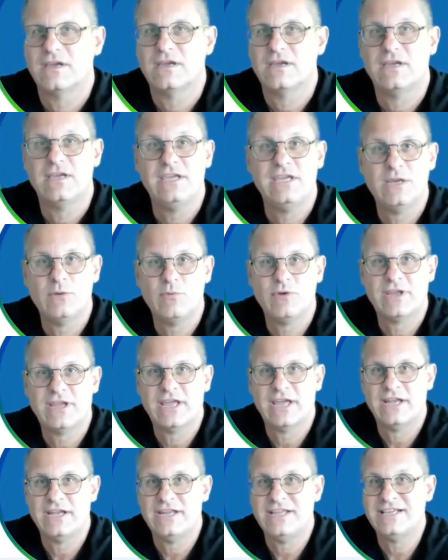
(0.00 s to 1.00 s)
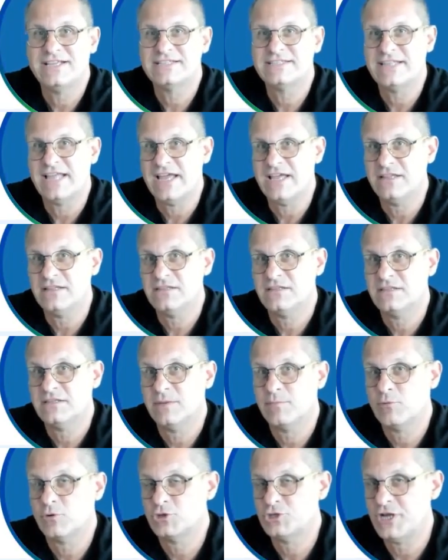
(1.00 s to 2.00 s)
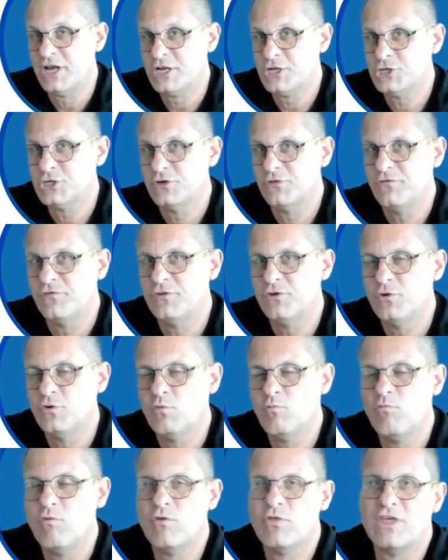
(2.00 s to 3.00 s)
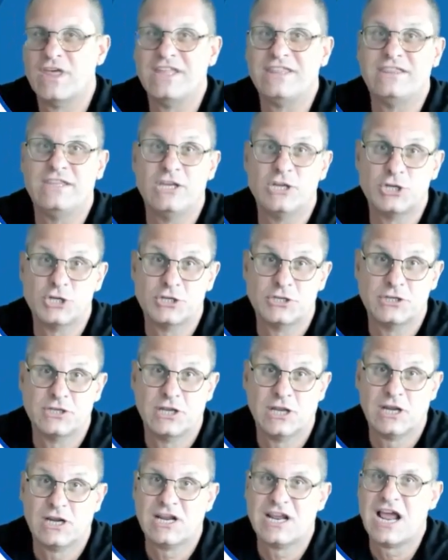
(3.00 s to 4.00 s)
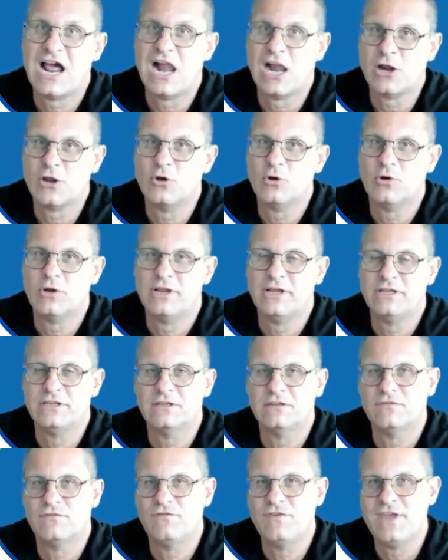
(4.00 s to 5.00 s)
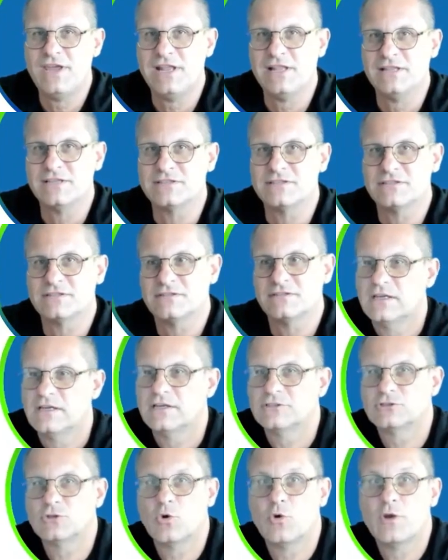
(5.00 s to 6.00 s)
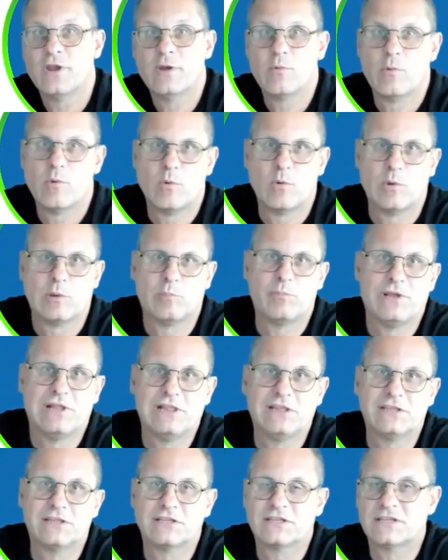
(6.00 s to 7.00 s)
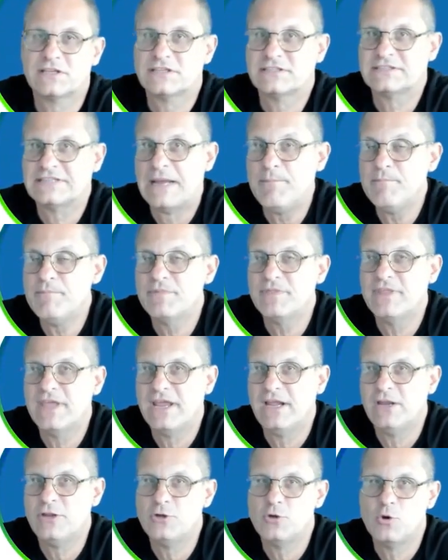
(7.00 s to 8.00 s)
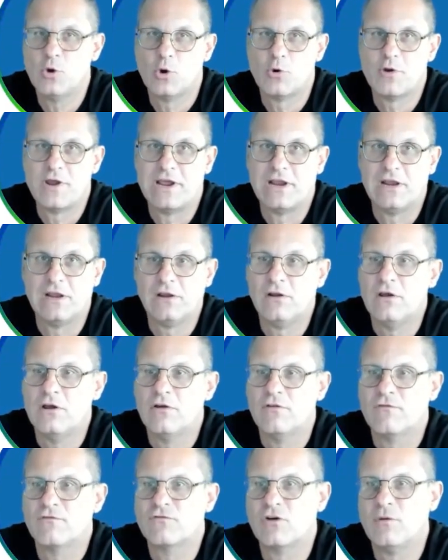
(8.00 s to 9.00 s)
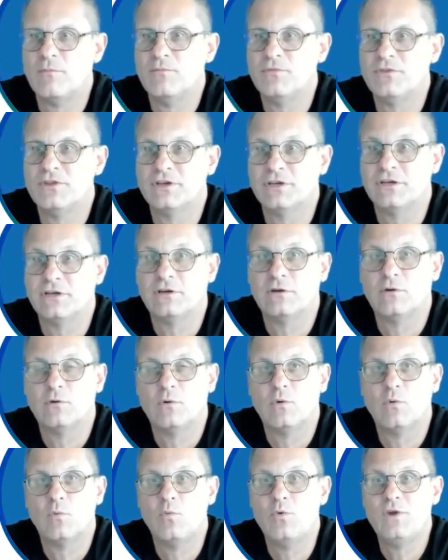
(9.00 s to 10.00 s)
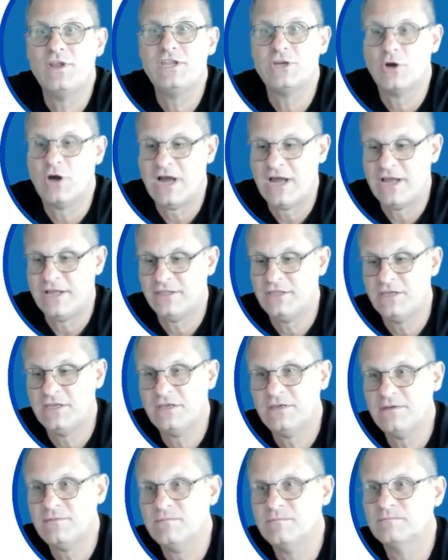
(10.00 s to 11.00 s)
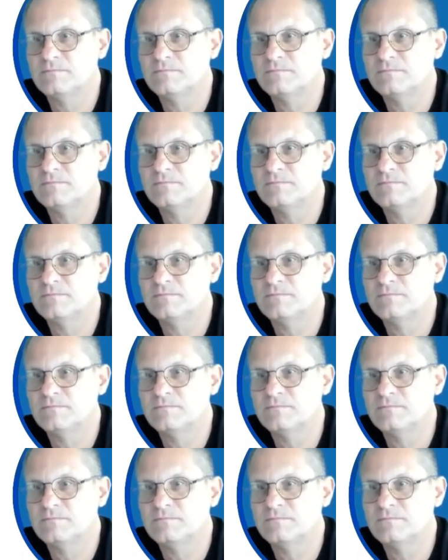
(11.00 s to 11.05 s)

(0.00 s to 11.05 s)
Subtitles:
Here we can extend the projection view with additional calculated fields. So here we will build the thumbnail URL from the video ID.